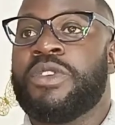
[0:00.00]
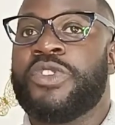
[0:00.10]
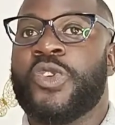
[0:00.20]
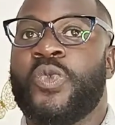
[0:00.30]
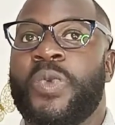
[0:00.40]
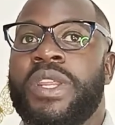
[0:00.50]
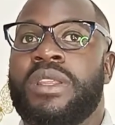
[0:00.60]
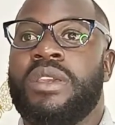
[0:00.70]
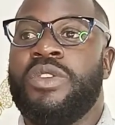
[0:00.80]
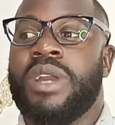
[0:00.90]
So
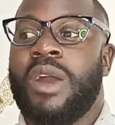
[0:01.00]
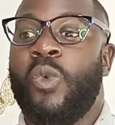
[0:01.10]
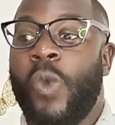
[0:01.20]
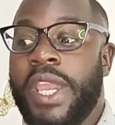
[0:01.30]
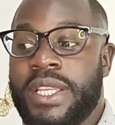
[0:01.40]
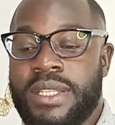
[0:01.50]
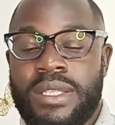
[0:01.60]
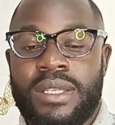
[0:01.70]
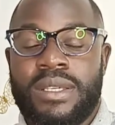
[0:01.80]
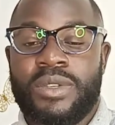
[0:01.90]
when you are weight,
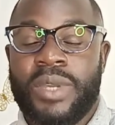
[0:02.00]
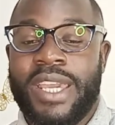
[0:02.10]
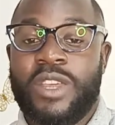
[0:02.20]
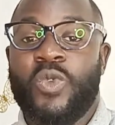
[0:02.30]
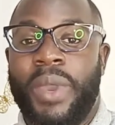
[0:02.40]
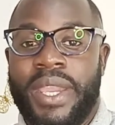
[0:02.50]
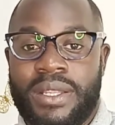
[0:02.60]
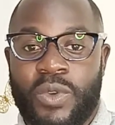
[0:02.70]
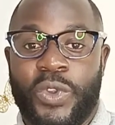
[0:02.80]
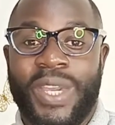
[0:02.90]
you're getting
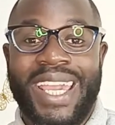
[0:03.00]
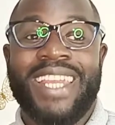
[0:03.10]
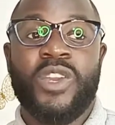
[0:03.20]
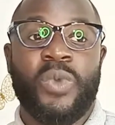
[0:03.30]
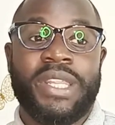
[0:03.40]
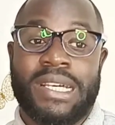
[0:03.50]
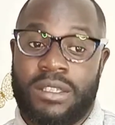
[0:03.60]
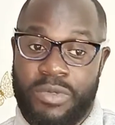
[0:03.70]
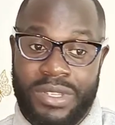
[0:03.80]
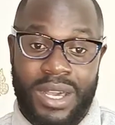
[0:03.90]
weight or you're gaining weight as
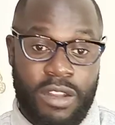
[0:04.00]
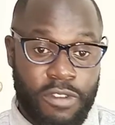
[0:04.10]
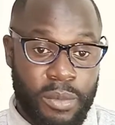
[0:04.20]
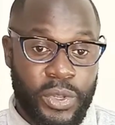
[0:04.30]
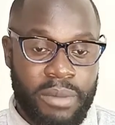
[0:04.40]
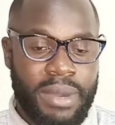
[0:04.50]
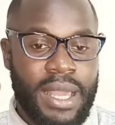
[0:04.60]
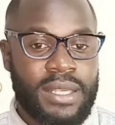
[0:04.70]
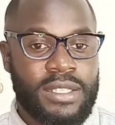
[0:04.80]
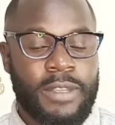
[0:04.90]
a result of a hormone
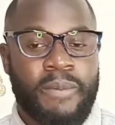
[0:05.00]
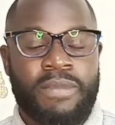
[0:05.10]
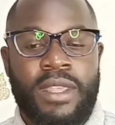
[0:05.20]
imbalance.